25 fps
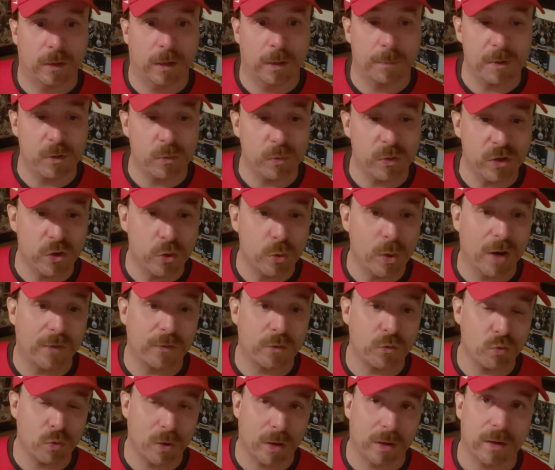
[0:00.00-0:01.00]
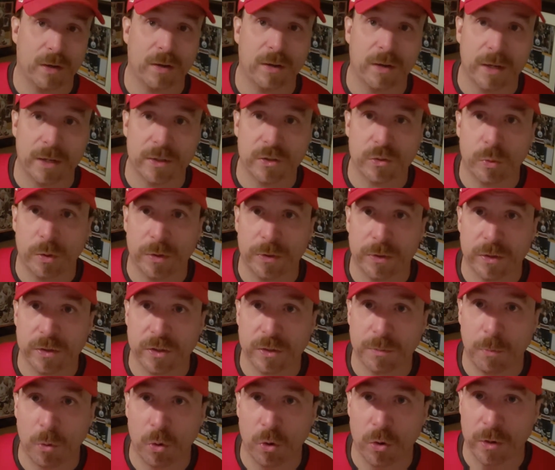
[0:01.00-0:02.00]
I mean, we do have to recognize what this
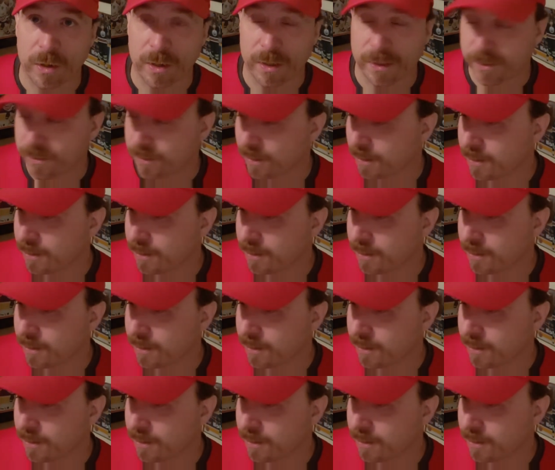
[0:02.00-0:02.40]
sport is.